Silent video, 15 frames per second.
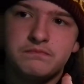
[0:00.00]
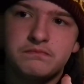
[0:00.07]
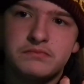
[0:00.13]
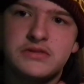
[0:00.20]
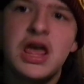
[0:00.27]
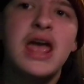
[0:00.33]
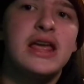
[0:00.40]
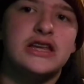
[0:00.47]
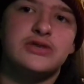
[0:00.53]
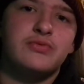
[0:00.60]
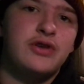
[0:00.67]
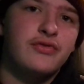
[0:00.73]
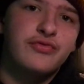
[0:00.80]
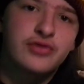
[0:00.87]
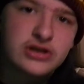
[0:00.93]
taste when
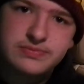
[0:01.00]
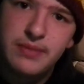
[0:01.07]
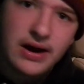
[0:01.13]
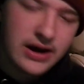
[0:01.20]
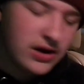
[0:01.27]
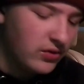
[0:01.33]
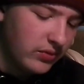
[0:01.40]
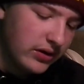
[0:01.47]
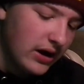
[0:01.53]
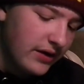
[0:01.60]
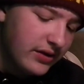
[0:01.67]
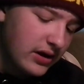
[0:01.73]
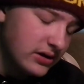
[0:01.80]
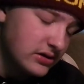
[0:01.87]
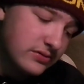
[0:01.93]
you first bite into it. I
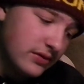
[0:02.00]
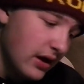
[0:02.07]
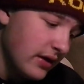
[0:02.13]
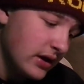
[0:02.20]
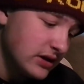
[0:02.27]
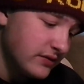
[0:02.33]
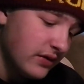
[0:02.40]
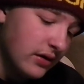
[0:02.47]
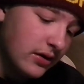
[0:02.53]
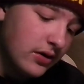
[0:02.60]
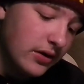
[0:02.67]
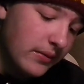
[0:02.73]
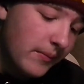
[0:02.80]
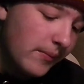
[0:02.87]
think it's very good.